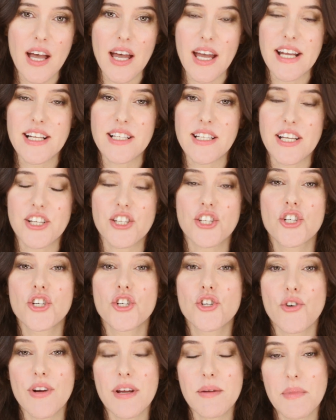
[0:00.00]
It's
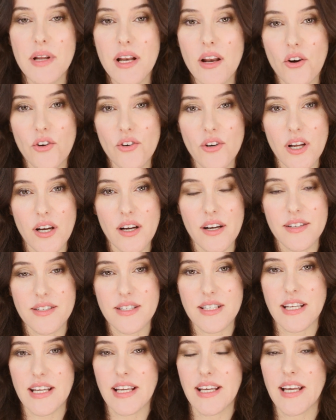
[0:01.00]
extremely long
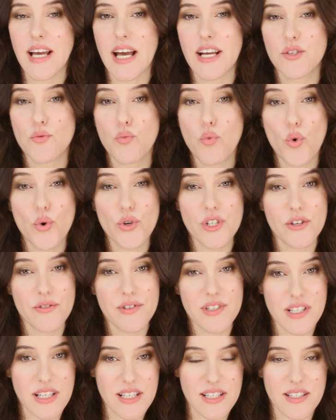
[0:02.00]
lasting and water
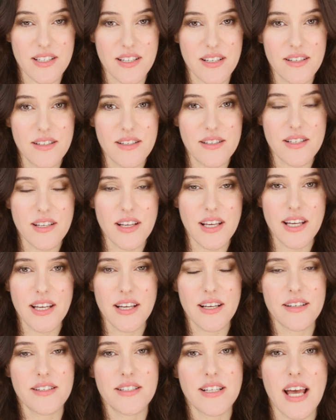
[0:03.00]
resistant. It
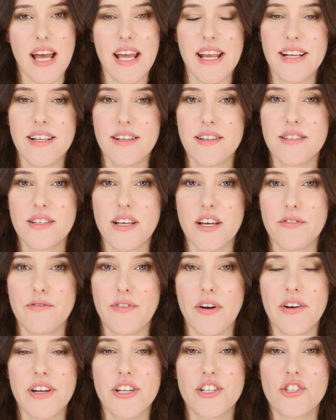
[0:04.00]
contains a
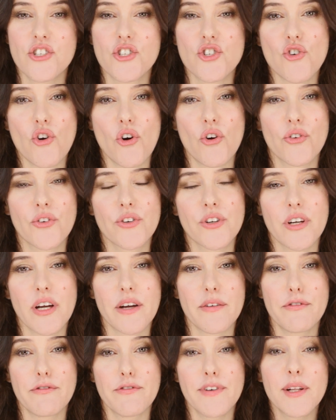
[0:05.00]
very strong
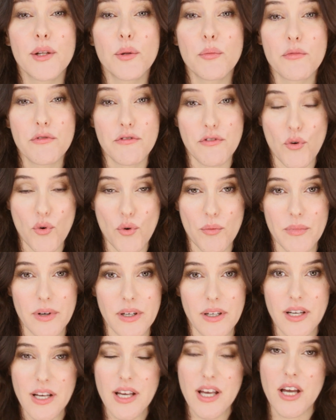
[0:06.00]
film
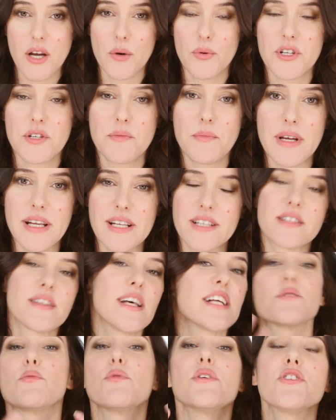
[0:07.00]
former, which means
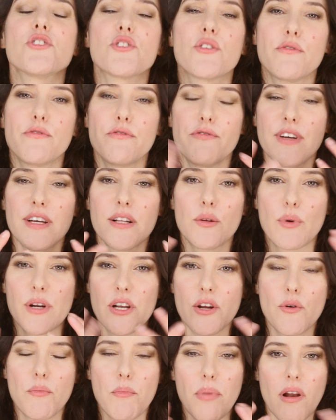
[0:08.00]
that's what you sort of feel when
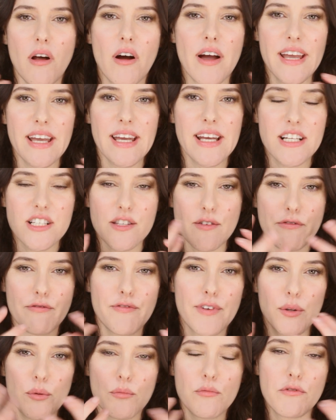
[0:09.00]
you're applying it the
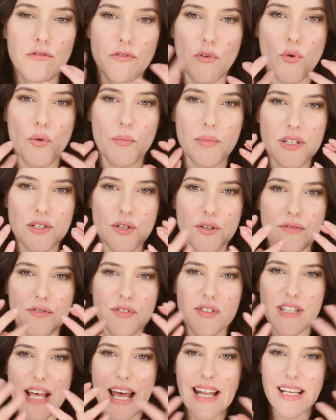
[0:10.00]
film former sort of
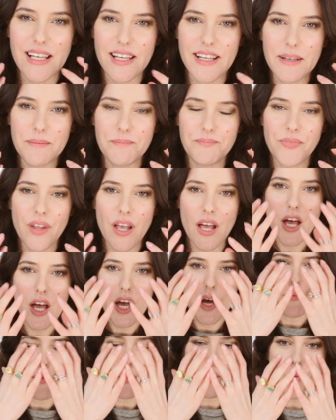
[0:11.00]
settling.
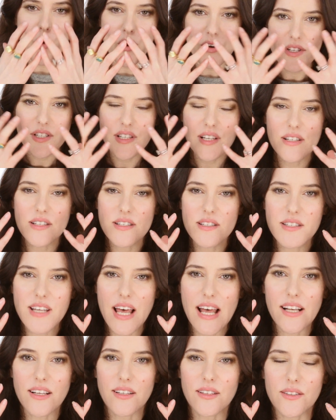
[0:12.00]
But once it's
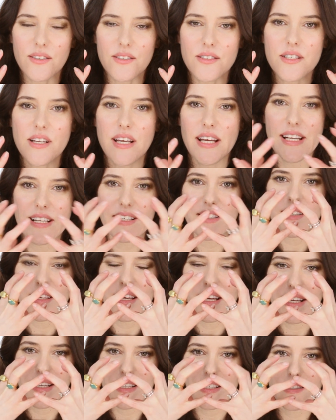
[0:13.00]
settled, it,
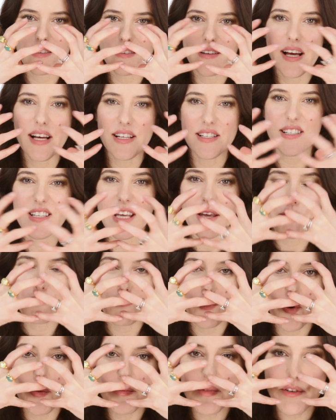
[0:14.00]
it as I say, it
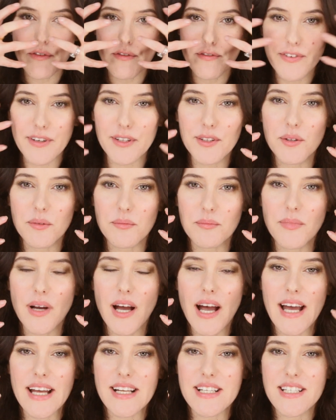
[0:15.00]
forms a film
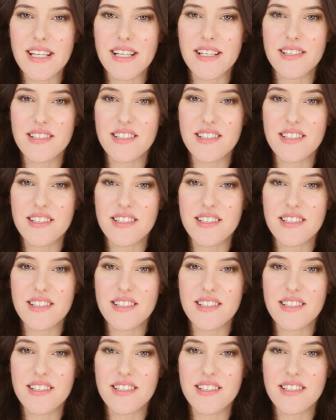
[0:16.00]
and it